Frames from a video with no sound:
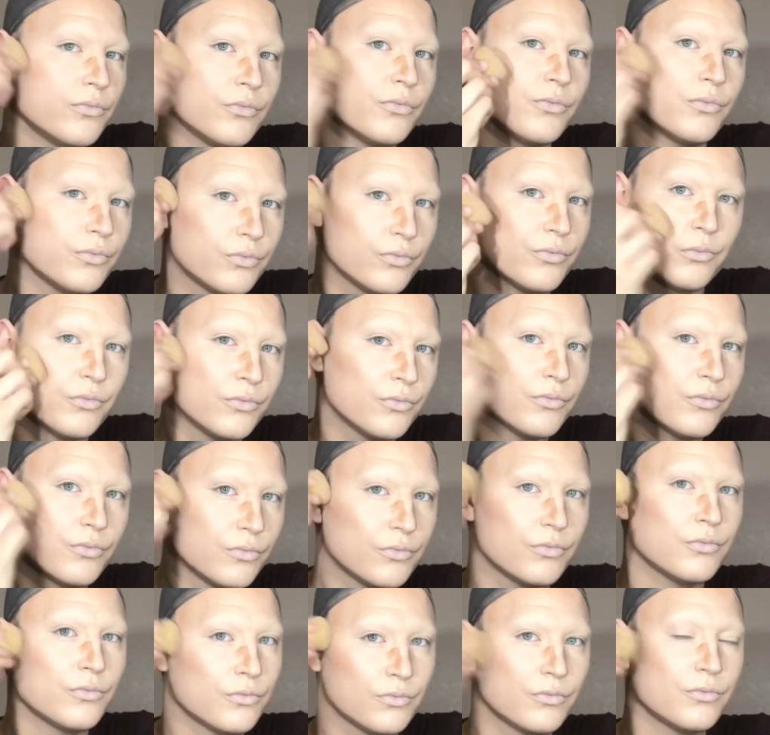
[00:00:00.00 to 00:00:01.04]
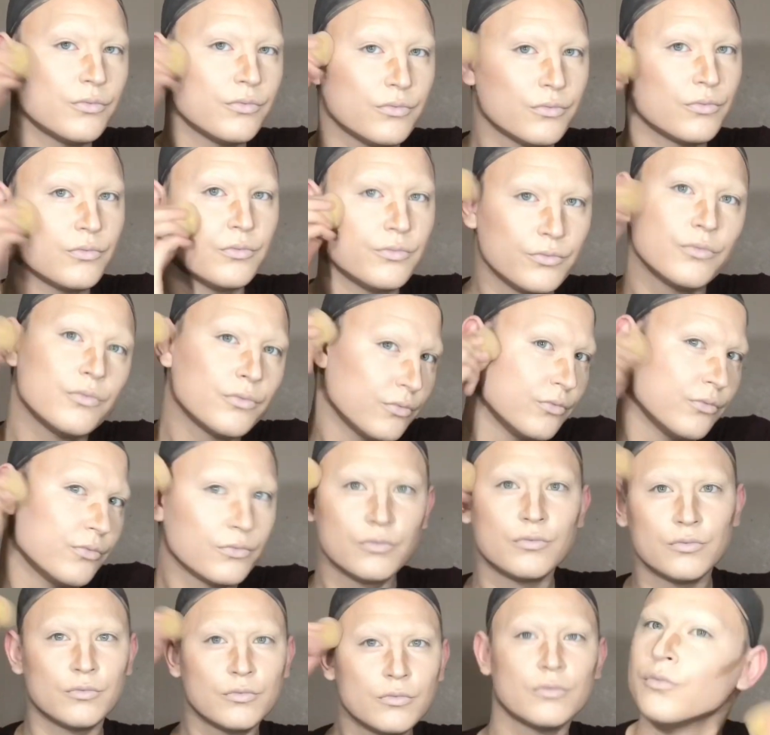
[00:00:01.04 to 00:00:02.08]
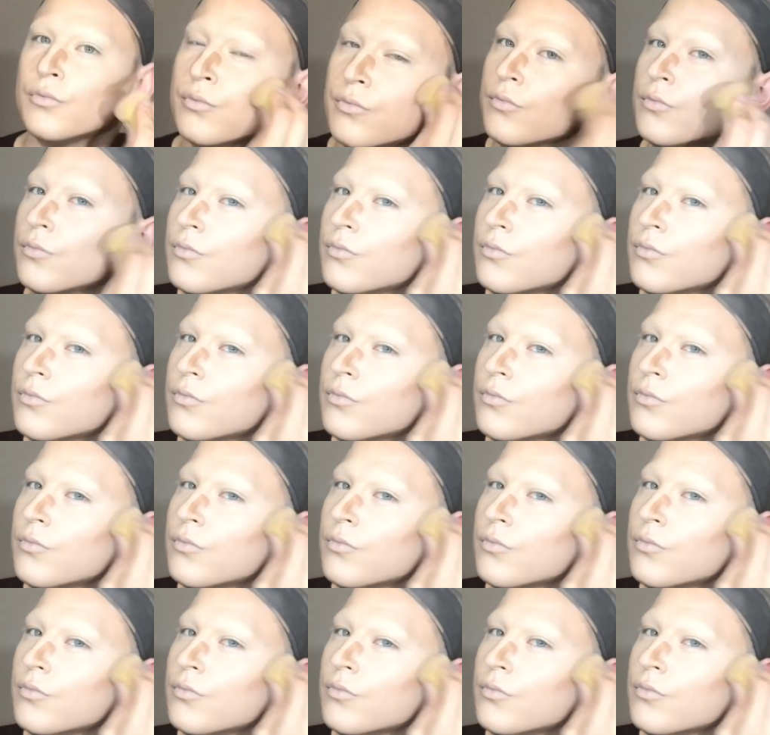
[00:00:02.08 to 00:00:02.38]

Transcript: I'm in a tropic club.